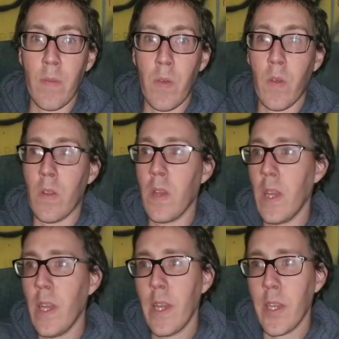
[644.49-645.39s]
or
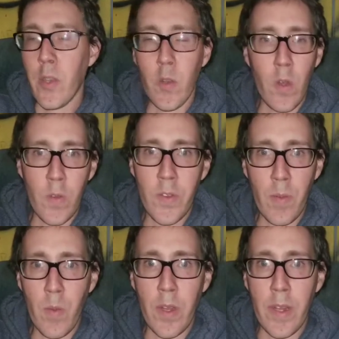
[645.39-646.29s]
you know
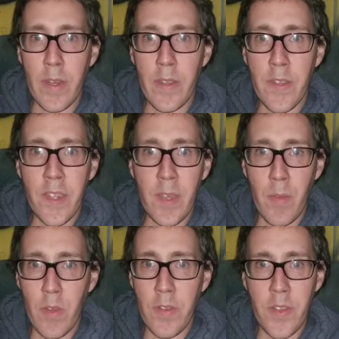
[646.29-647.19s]
someone in a
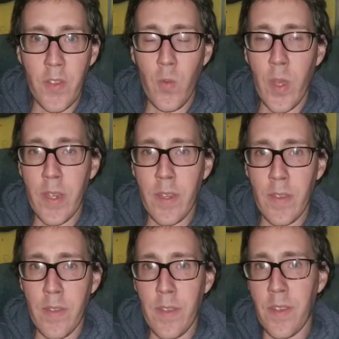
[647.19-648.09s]
similar situation,
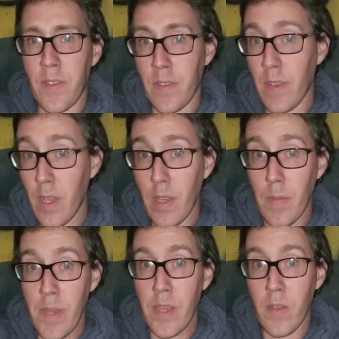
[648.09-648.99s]
such as
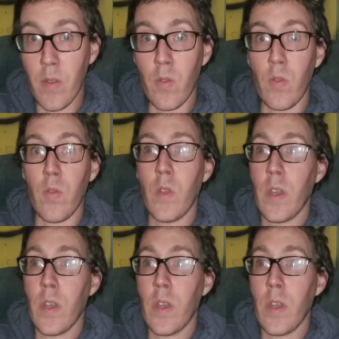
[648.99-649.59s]
me, who